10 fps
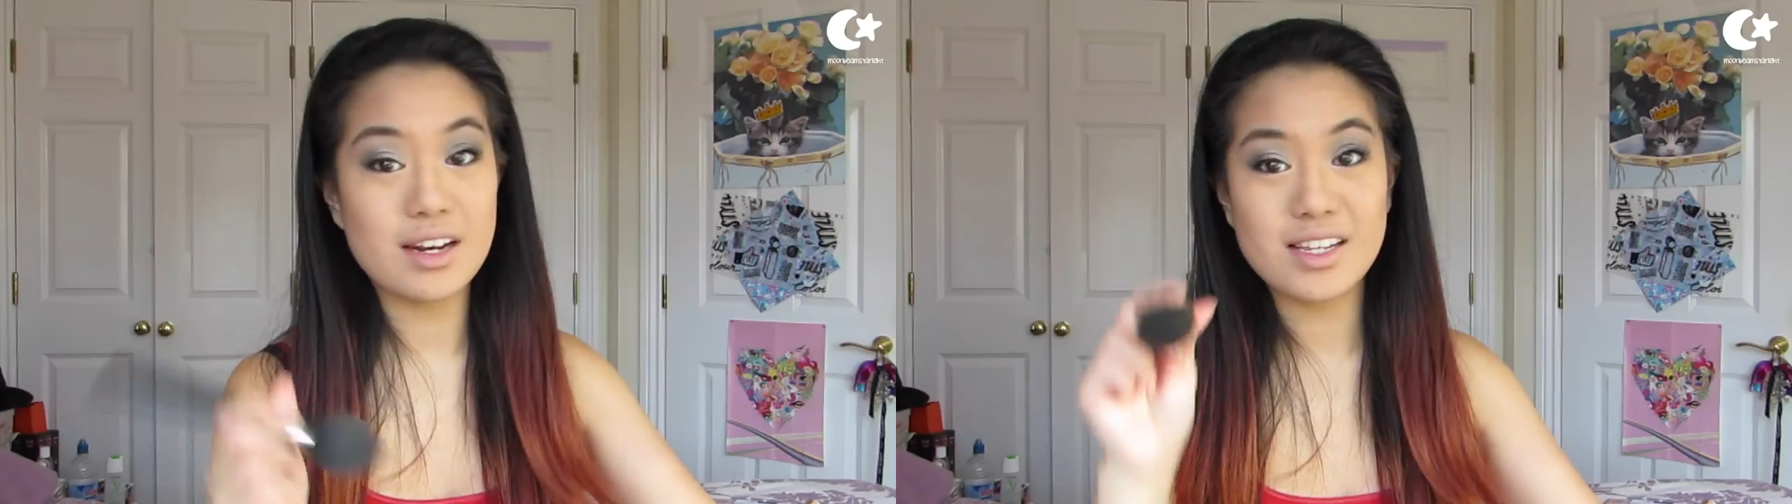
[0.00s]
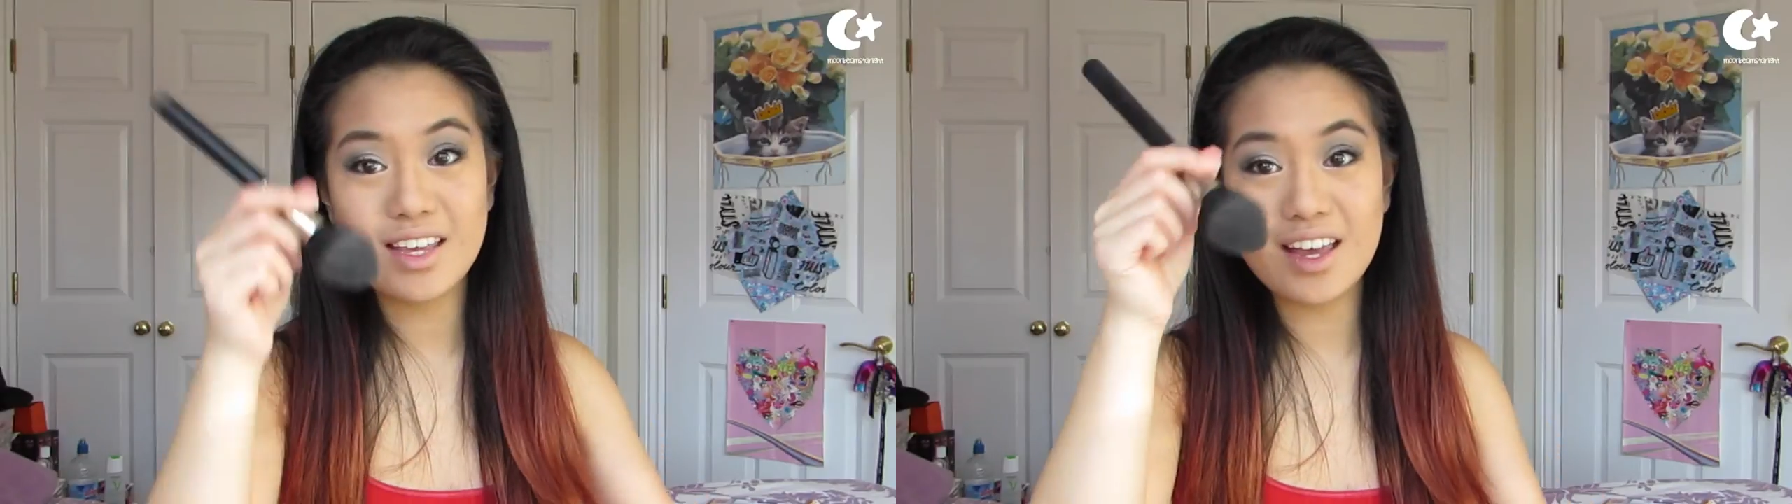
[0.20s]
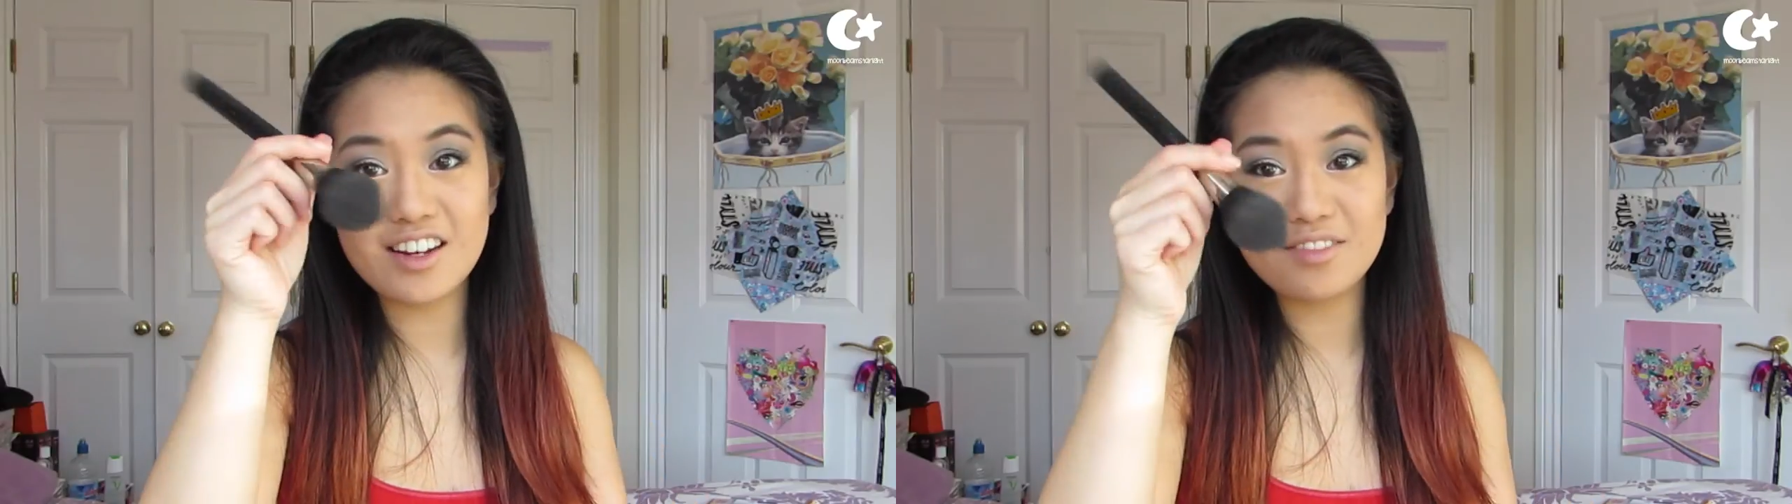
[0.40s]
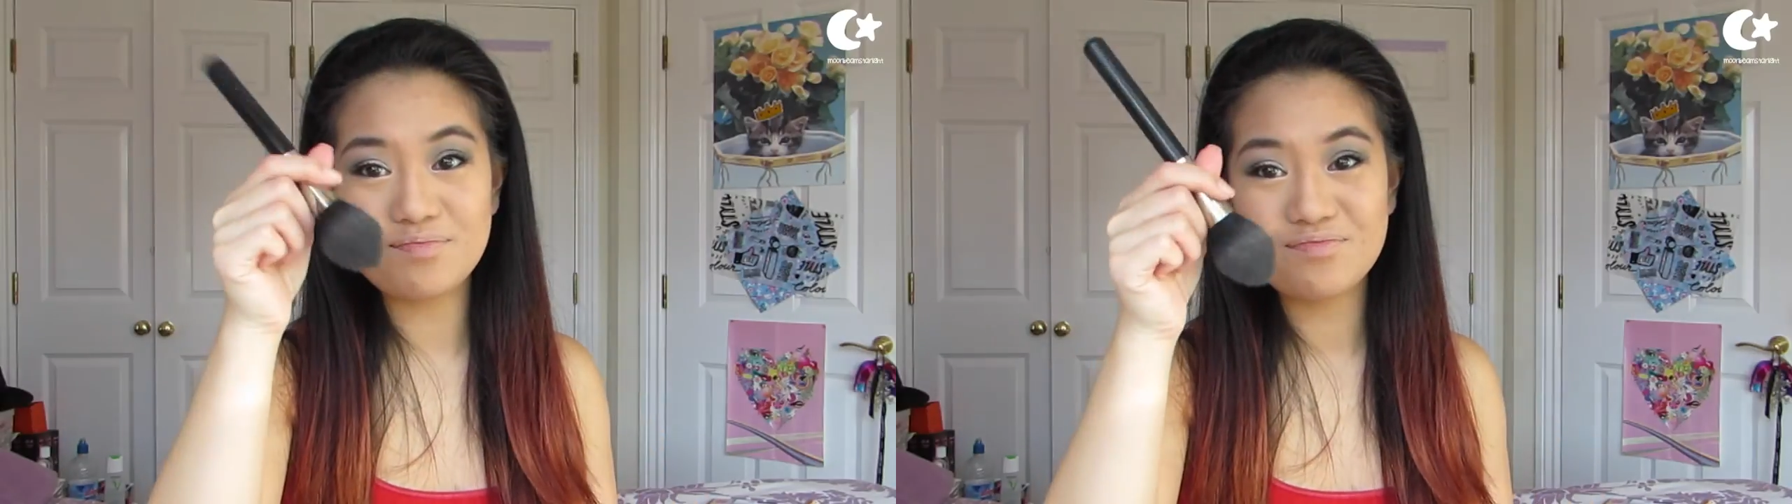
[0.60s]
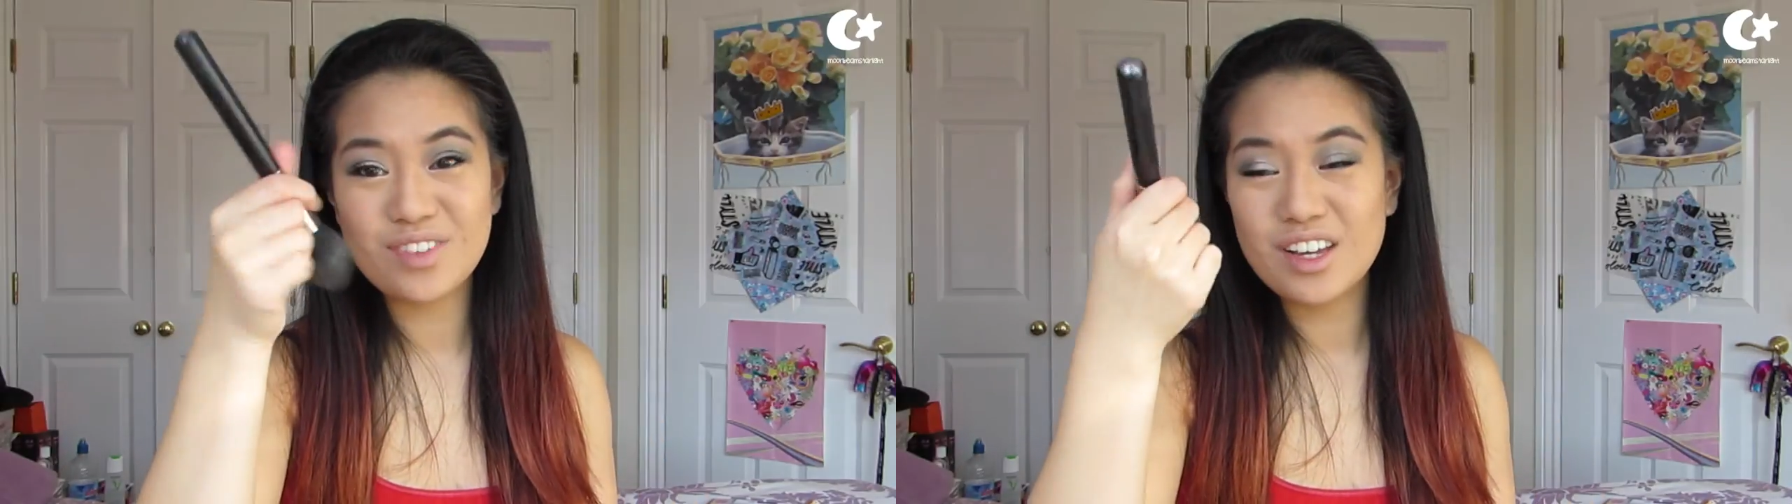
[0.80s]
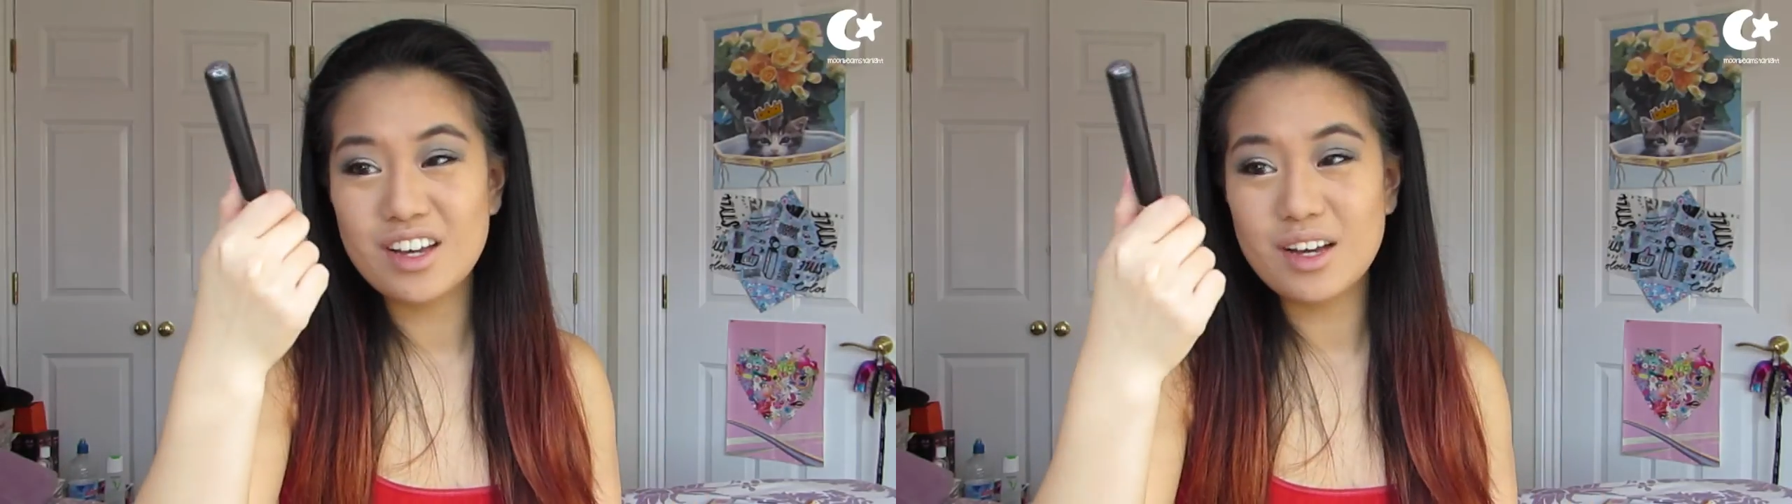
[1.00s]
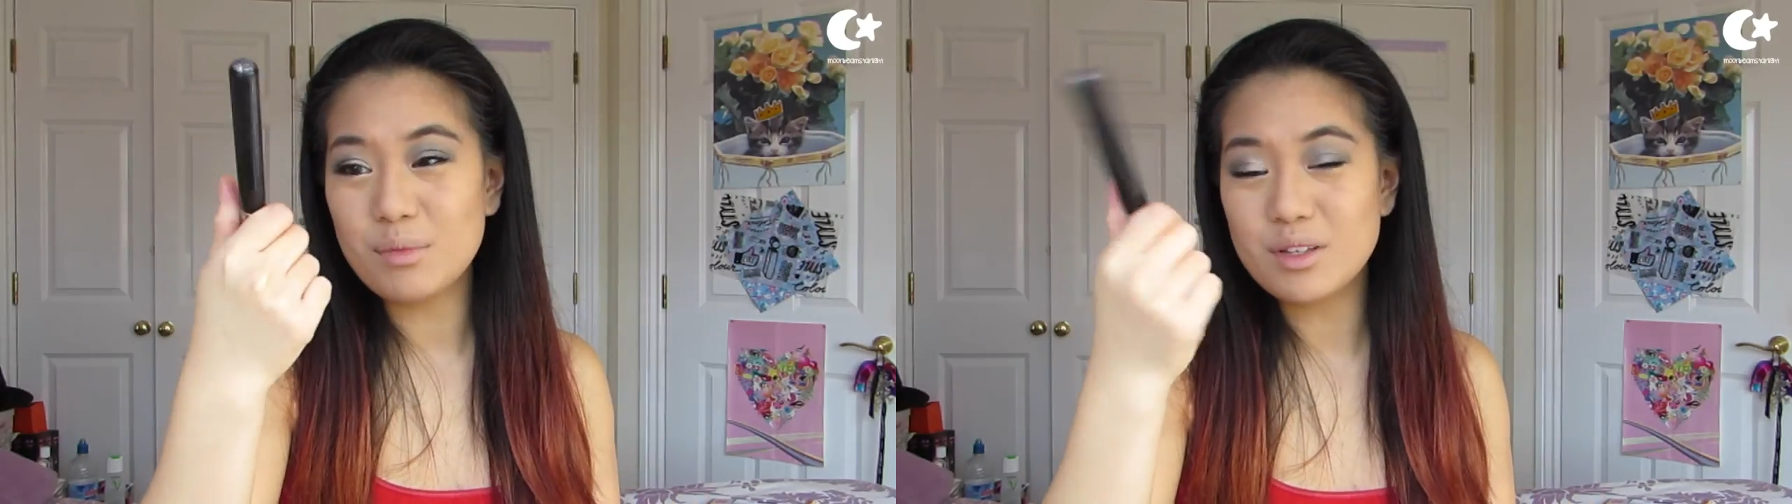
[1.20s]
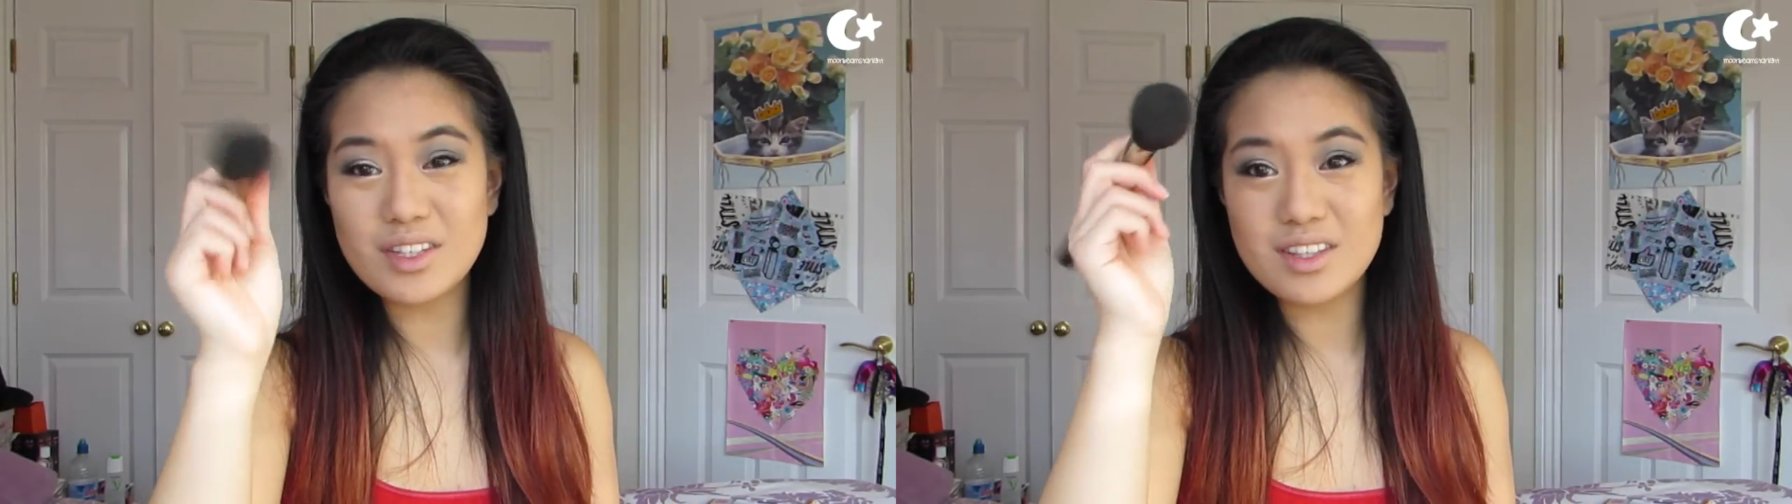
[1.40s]
And again, I'm
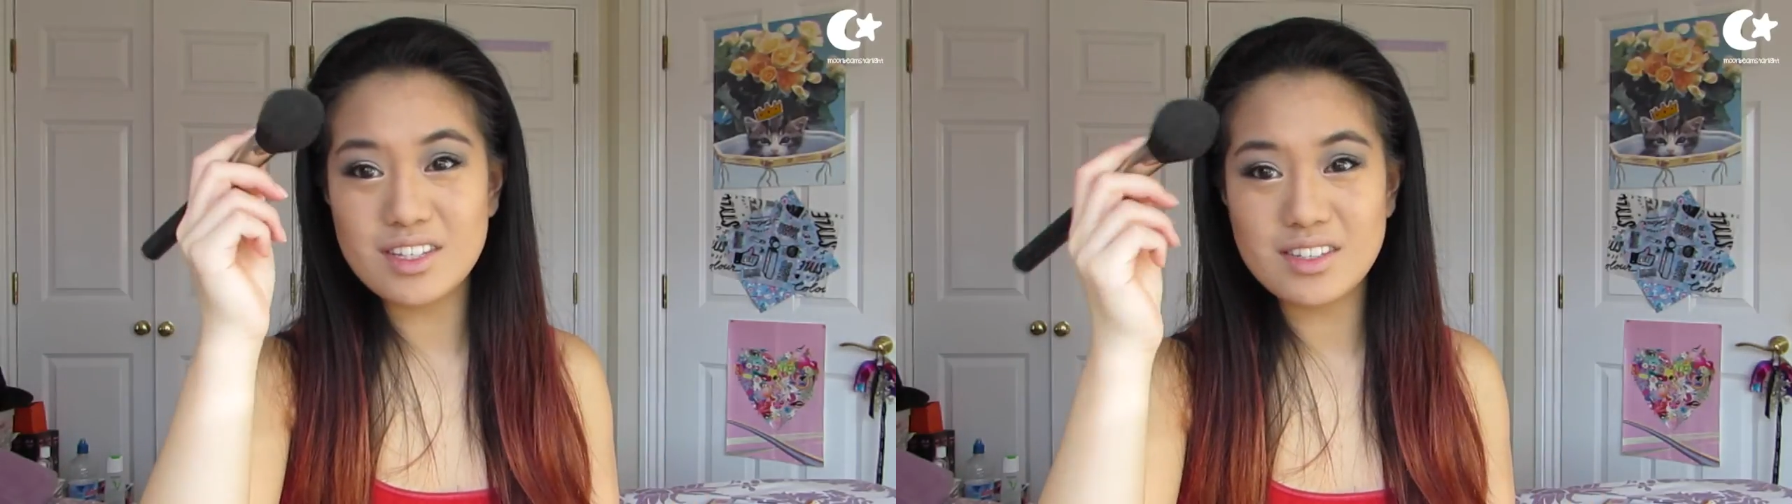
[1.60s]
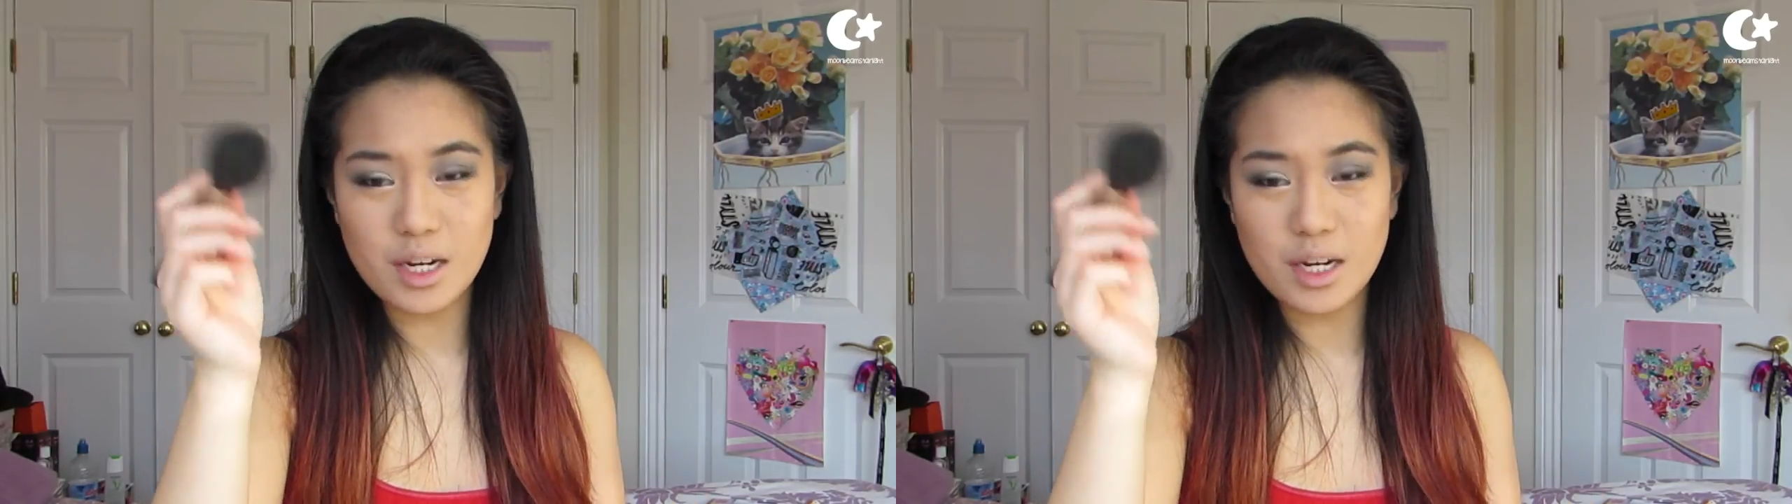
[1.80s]
using this